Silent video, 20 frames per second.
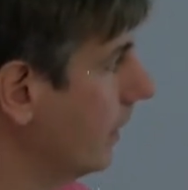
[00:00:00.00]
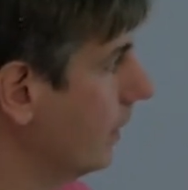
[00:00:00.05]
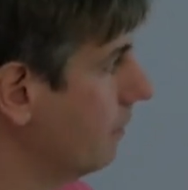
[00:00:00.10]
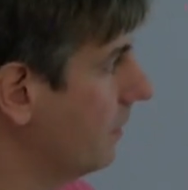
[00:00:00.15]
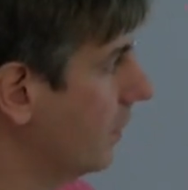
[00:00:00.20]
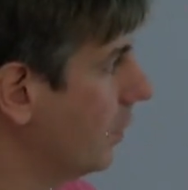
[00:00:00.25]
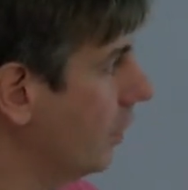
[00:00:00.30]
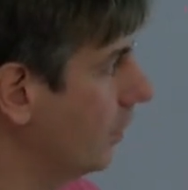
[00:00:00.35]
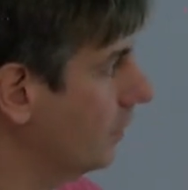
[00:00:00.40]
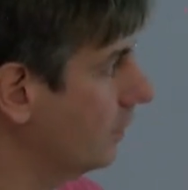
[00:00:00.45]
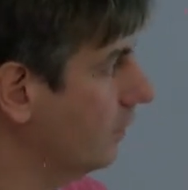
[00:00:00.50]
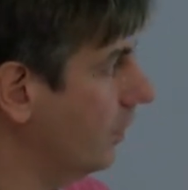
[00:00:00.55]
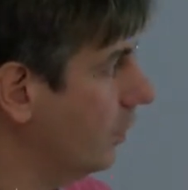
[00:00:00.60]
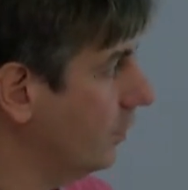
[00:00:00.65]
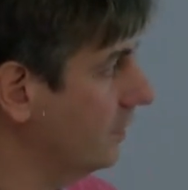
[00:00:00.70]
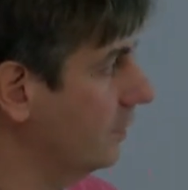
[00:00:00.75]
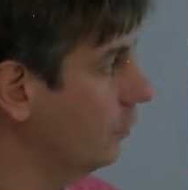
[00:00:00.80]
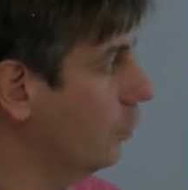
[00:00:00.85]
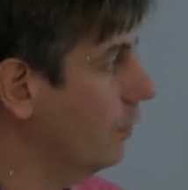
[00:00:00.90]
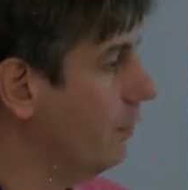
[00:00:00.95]
because the
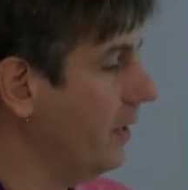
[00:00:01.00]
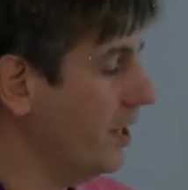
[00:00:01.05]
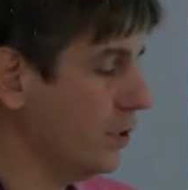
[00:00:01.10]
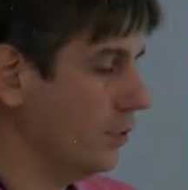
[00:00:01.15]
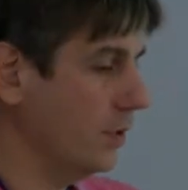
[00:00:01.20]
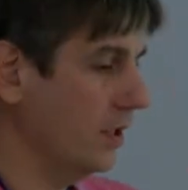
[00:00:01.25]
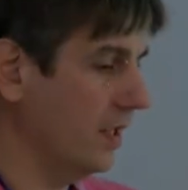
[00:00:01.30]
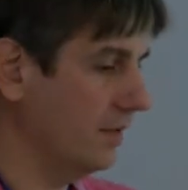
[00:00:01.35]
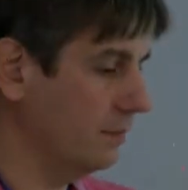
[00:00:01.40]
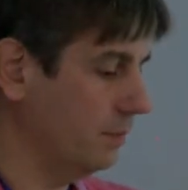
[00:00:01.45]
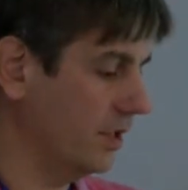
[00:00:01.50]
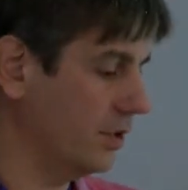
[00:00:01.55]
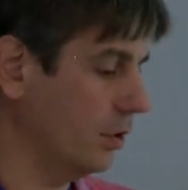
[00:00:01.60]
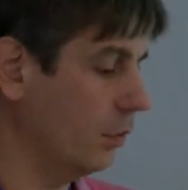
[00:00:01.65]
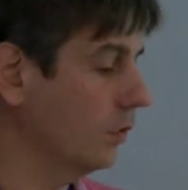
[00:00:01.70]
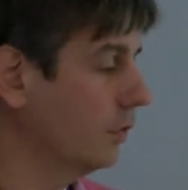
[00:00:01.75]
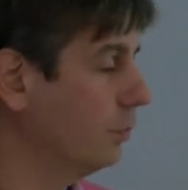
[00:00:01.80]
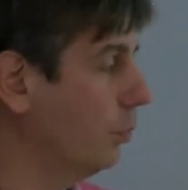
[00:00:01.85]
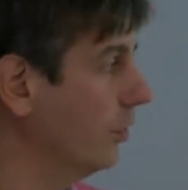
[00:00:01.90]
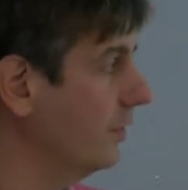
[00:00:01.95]
velocity we're measuring, as Bertrand
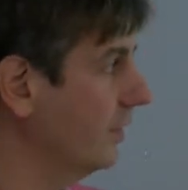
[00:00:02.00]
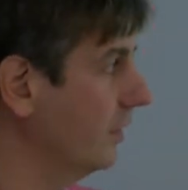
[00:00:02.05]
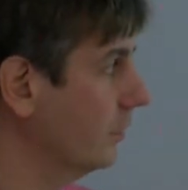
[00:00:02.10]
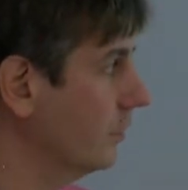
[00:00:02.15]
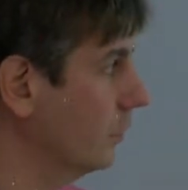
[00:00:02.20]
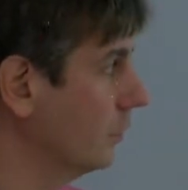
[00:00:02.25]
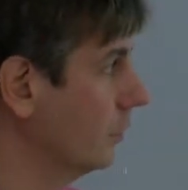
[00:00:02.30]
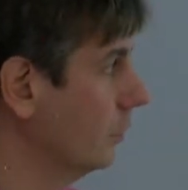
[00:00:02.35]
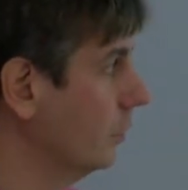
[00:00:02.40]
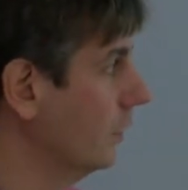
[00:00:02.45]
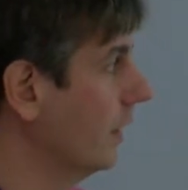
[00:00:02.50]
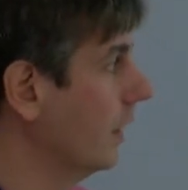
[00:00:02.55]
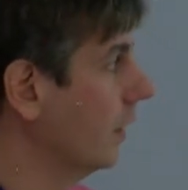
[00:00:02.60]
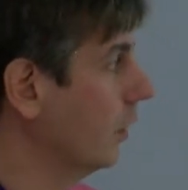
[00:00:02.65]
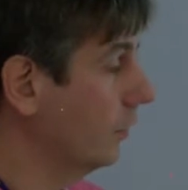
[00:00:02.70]
was pointing to,